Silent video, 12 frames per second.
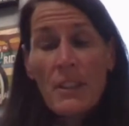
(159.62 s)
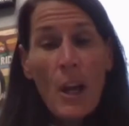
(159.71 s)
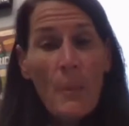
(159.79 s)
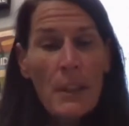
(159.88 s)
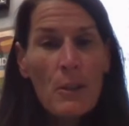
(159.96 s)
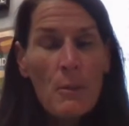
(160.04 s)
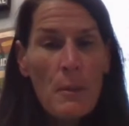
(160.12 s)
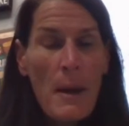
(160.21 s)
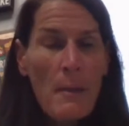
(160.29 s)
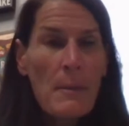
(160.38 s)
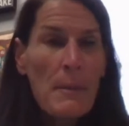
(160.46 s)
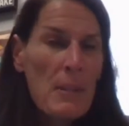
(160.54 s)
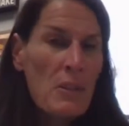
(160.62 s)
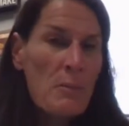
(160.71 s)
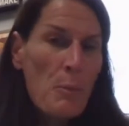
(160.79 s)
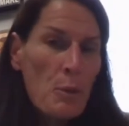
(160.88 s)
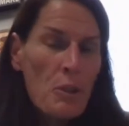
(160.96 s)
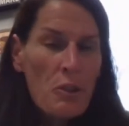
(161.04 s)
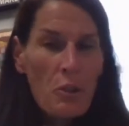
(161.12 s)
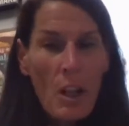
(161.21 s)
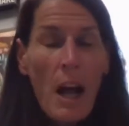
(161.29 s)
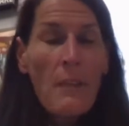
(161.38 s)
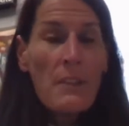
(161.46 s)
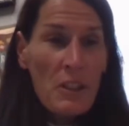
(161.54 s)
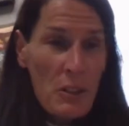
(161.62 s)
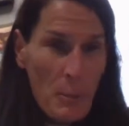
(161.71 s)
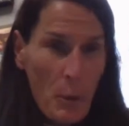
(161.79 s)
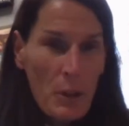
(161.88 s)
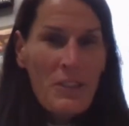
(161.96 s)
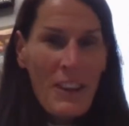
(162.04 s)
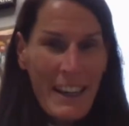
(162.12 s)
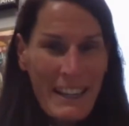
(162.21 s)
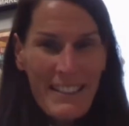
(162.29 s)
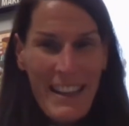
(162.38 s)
tell me a little bit about maybe sports, or obviously sports, right? Because